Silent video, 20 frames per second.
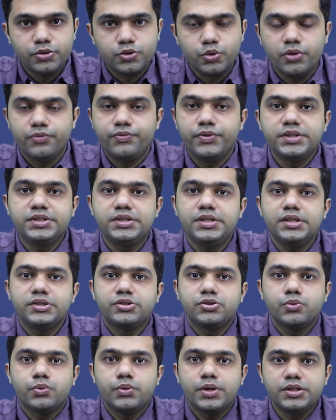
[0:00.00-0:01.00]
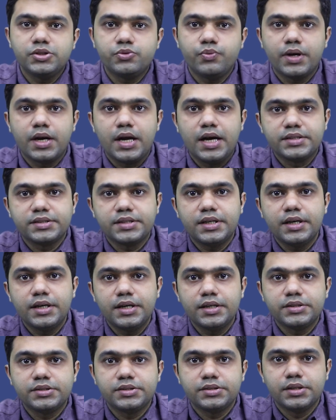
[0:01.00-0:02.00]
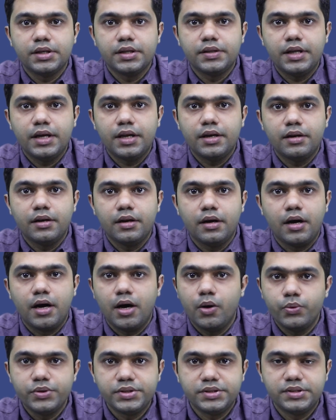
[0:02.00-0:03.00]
So the first year students were asking us how